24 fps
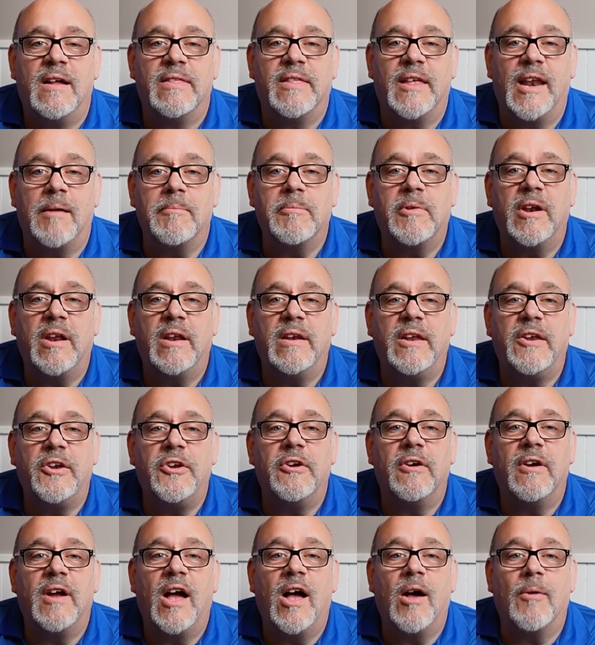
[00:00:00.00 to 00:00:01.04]
that I'm going to need
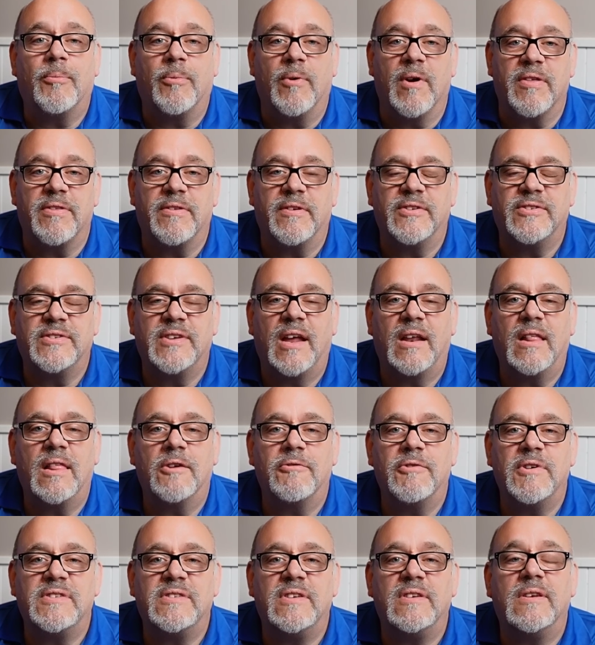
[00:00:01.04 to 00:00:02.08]
your help with to settle a
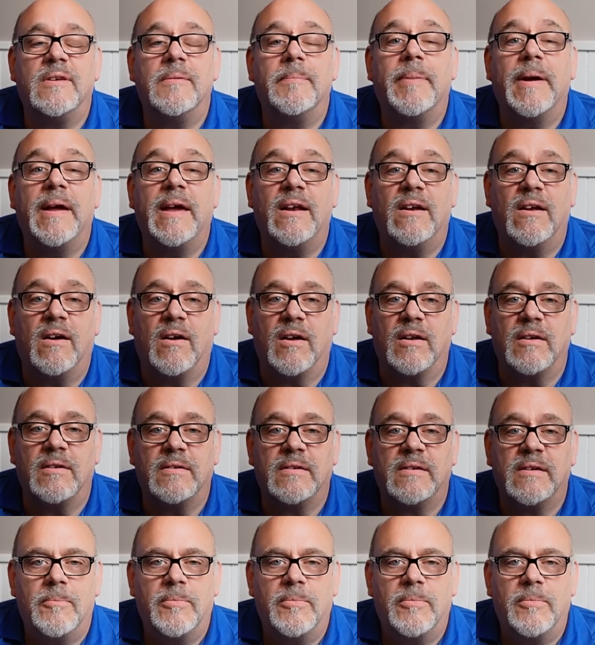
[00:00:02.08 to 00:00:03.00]
recent debate on.